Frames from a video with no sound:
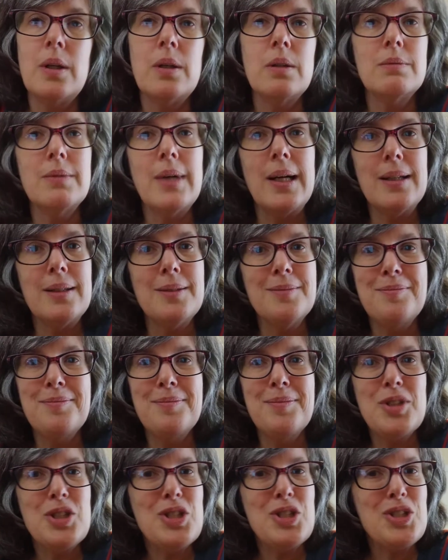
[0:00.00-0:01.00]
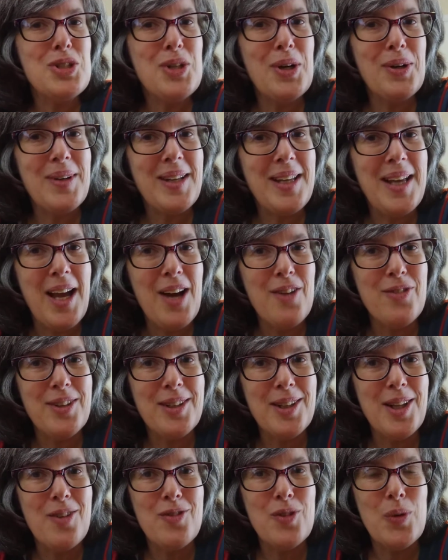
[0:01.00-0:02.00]
Well, she's already half in
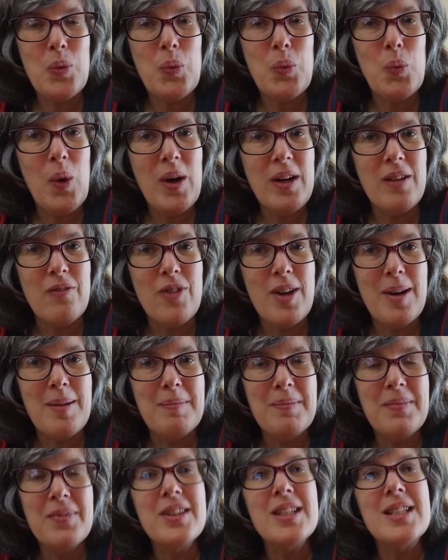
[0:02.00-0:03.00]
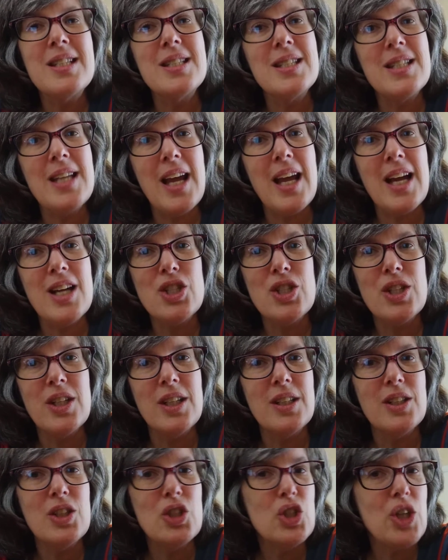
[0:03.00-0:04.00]
love with one of them, the dashing
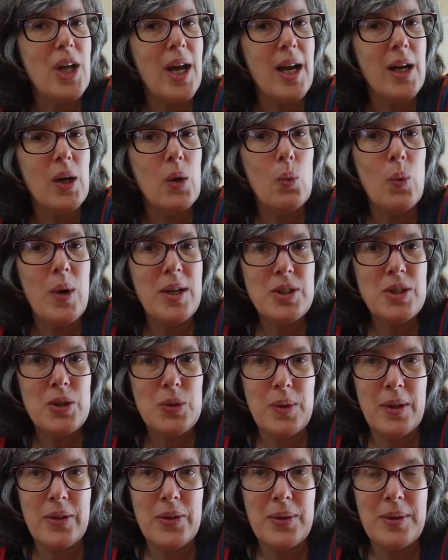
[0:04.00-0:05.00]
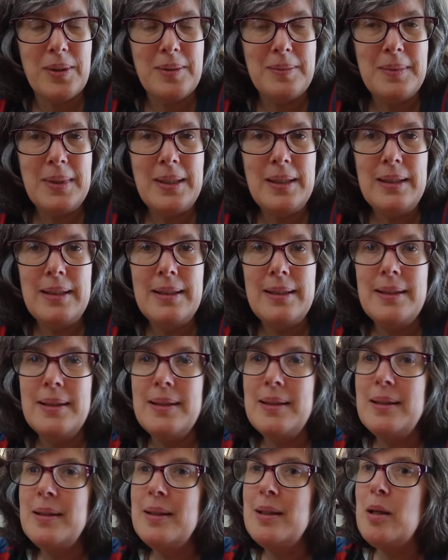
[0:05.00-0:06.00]
Jack Westrother.
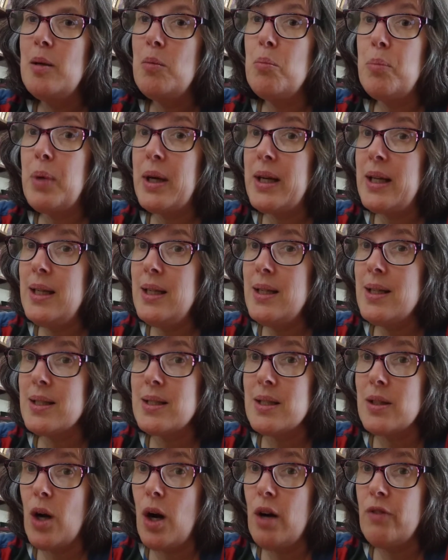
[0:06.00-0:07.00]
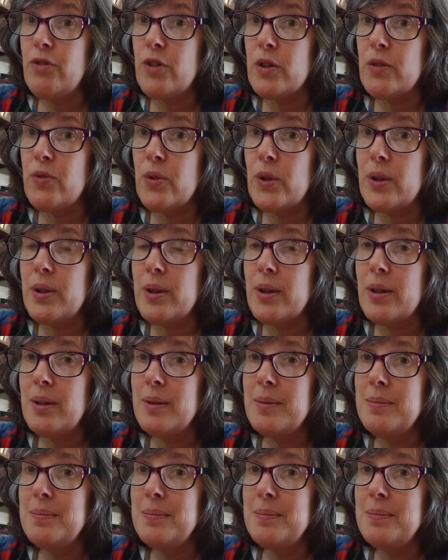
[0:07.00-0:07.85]
But he doesn't offer for her.